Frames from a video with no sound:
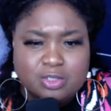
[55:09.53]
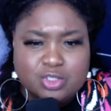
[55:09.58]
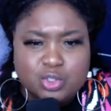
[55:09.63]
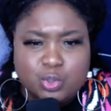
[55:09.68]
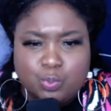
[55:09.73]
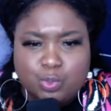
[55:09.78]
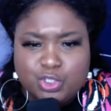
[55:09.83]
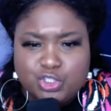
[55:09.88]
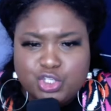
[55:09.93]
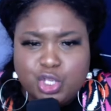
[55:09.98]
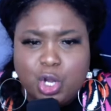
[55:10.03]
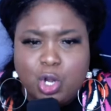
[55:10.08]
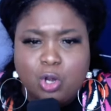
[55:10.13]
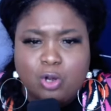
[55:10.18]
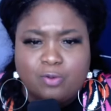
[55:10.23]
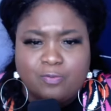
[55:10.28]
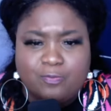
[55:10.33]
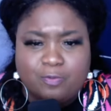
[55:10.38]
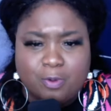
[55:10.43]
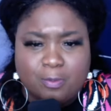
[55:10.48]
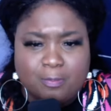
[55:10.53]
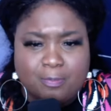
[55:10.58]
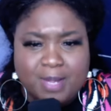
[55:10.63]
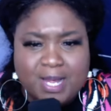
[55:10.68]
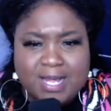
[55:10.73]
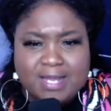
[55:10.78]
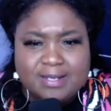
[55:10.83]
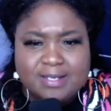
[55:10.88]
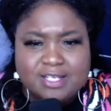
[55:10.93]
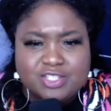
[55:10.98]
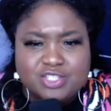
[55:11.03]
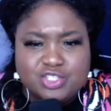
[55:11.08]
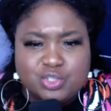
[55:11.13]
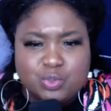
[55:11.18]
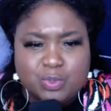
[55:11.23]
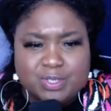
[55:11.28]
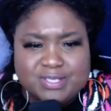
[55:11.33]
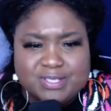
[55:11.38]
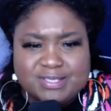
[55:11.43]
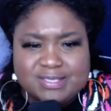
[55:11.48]
to return from bondage
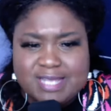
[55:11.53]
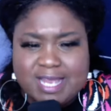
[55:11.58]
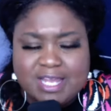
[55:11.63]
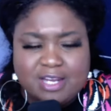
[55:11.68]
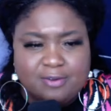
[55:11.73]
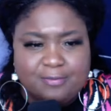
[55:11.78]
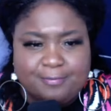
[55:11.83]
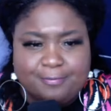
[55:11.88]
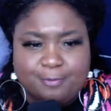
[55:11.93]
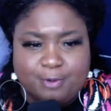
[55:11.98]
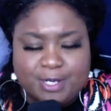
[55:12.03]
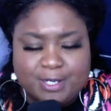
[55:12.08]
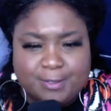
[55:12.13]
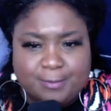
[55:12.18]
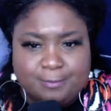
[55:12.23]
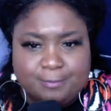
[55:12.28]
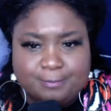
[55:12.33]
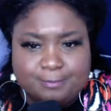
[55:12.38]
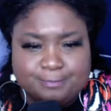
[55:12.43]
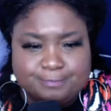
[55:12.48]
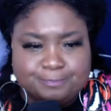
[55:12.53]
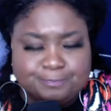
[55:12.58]
to a state of freedom,